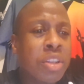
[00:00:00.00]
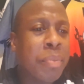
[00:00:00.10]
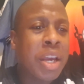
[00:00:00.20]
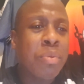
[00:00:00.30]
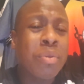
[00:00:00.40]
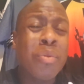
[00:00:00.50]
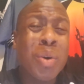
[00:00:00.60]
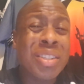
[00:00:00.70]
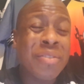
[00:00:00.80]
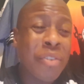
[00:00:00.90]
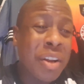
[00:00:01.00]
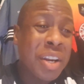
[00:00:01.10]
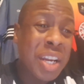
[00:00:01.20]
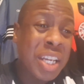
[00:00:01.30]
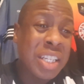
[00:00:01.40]
debatable ones,
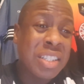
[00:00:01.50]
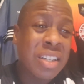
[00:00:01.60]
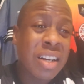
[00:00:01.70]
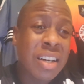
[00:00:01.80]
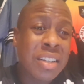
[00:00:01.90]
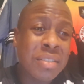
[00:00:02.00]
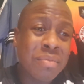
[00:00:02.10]
Vernon Anita,